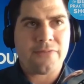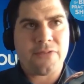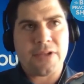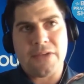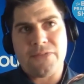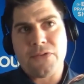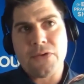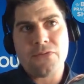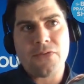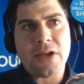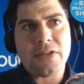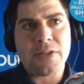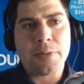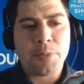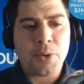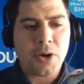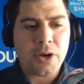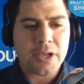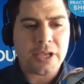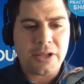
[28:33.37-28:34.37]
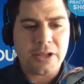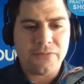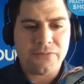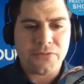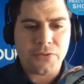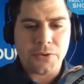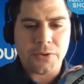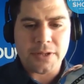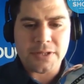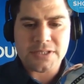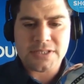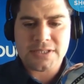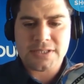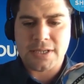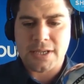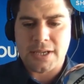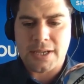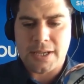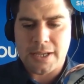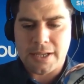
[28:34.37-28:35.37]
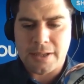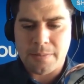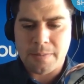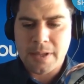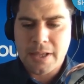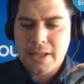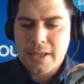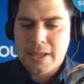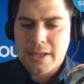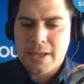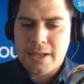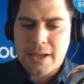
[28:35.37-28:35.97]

right? If you've read the book Influence, um,